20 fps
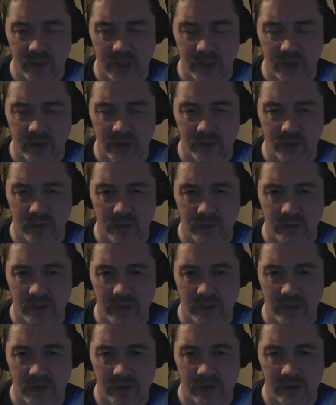We had 20
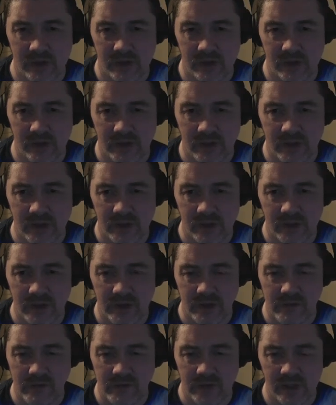mutations on the
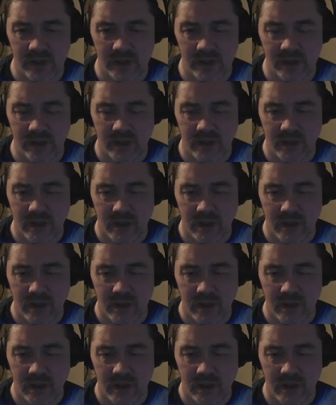Argentavis